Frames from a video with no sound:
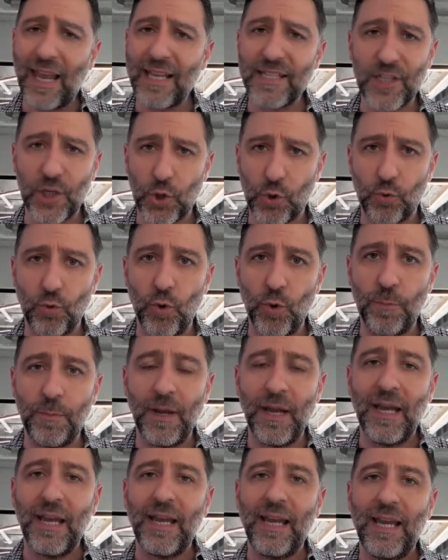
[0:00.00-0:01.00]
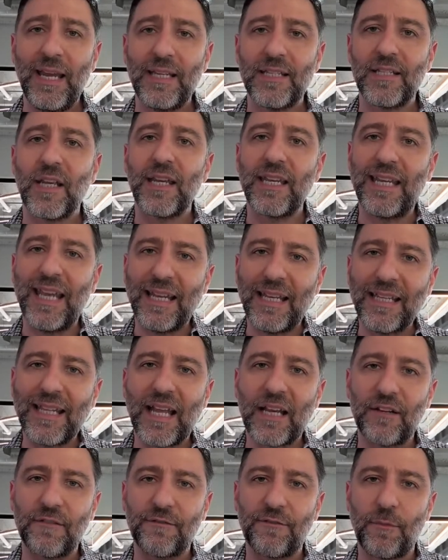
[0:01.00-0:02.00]
group, is getting
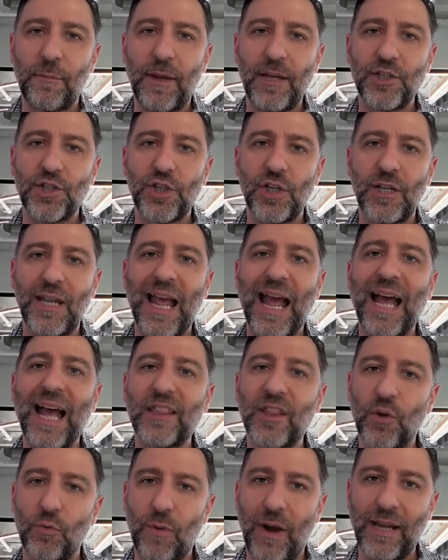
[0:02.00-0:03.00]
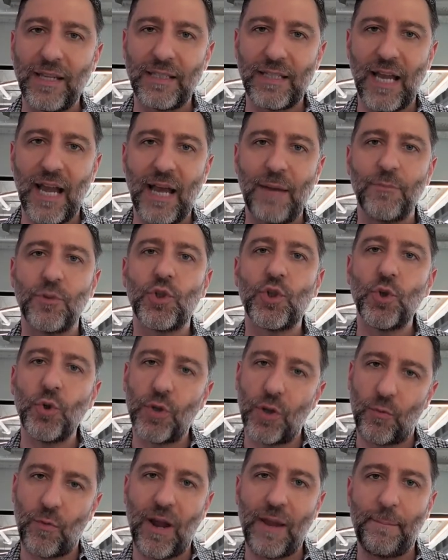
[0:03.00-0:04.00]
that information at the right time to
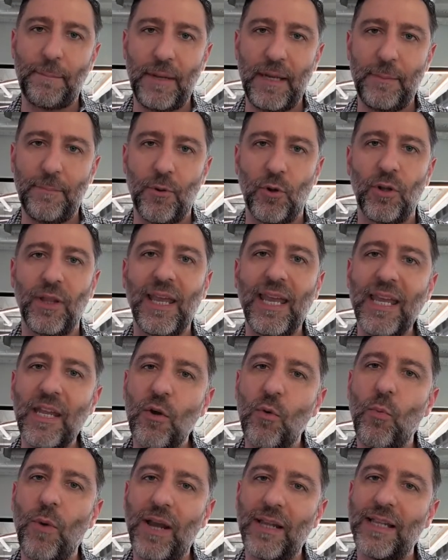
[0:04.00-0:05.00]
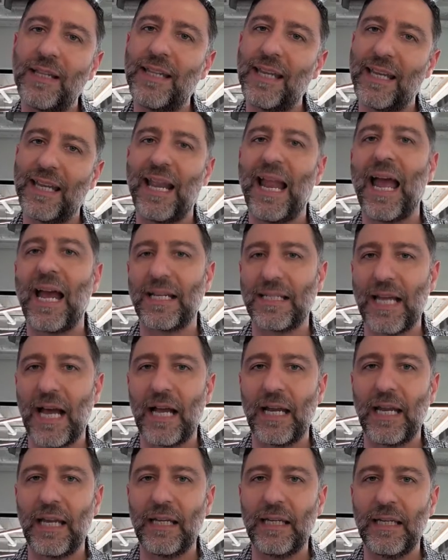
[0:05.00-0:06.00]
the right people in a way that they can act
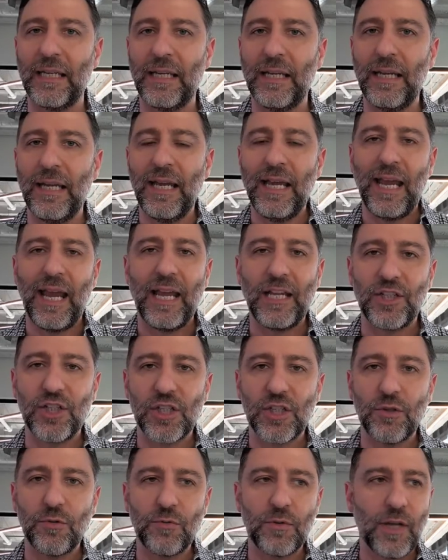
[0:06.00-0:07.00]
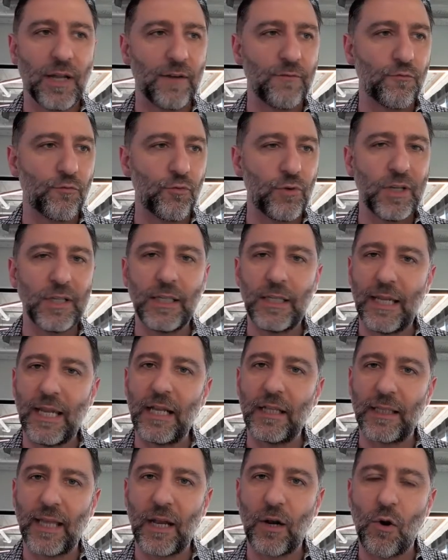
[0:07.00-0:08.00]
on it. And just to kind of really
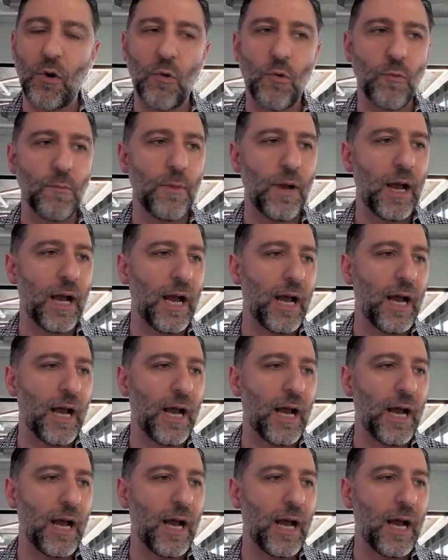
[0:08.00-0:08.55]
nail that home,